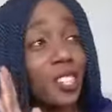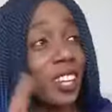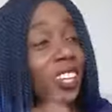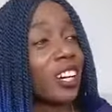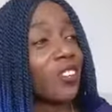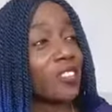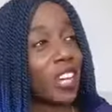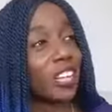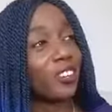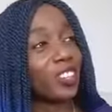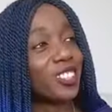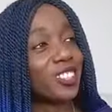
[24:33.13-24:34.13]
I think I was
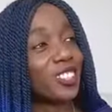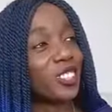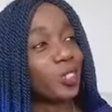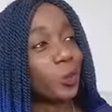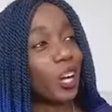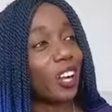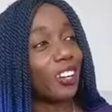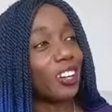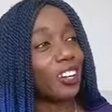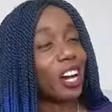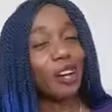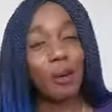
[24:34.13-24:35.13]
slightly racist as well.
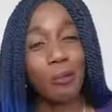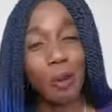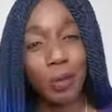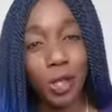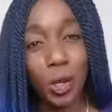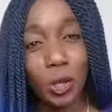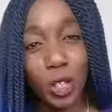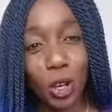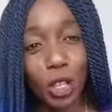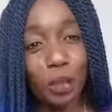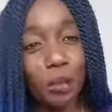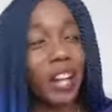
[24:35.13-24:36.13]
I remember coach
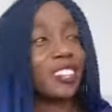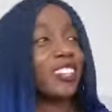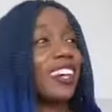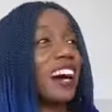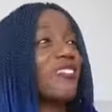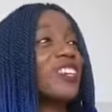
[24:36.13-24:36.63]
calling me out on that,